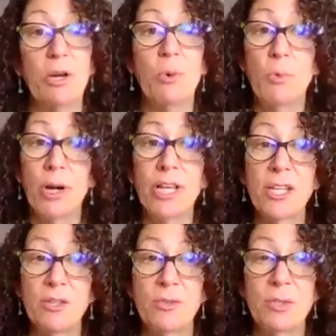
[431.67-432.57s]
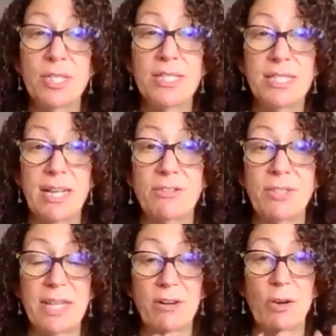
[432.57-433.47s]
we want to use
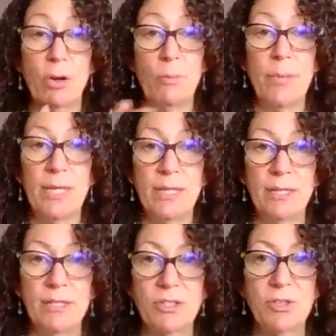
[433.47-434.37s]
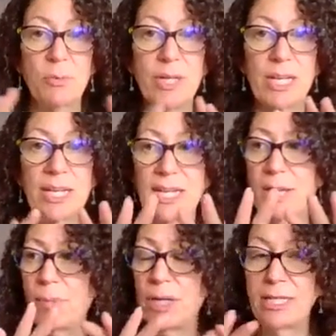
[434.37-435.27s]
sounds that are open so that we can
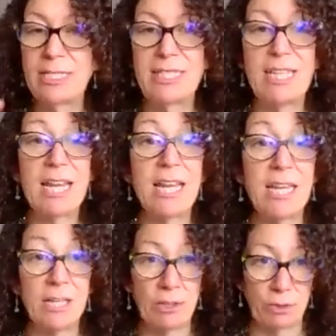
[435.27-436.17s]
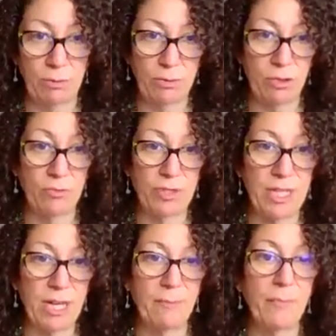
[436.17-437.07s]
keep on saying those over
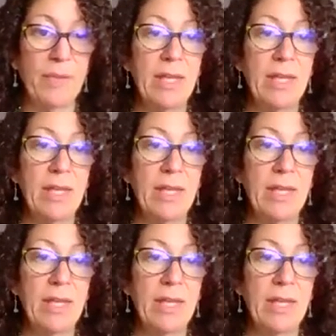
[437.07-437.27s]
time.